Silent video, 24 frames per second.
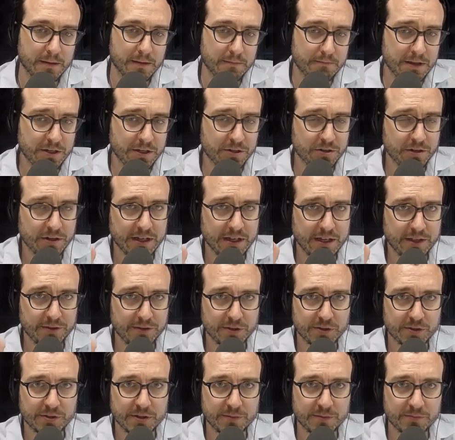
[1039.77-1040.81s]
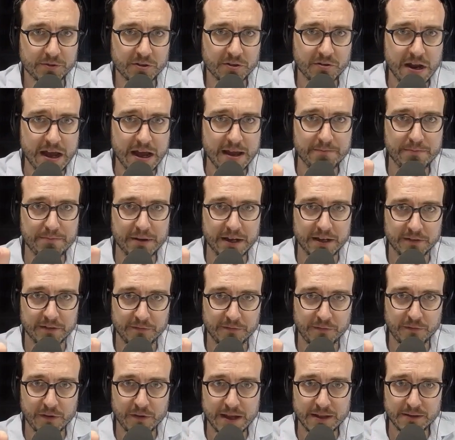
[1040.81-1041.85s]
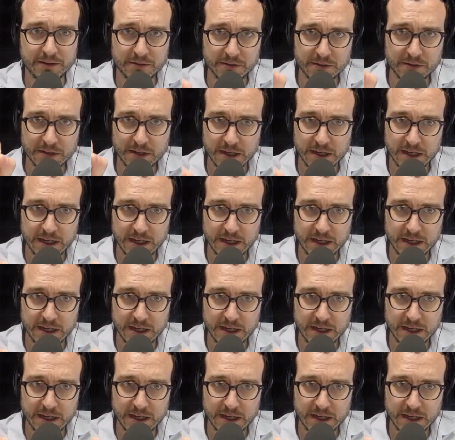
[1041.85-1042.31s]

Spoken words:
Be sure to hit the subscribe button, friends.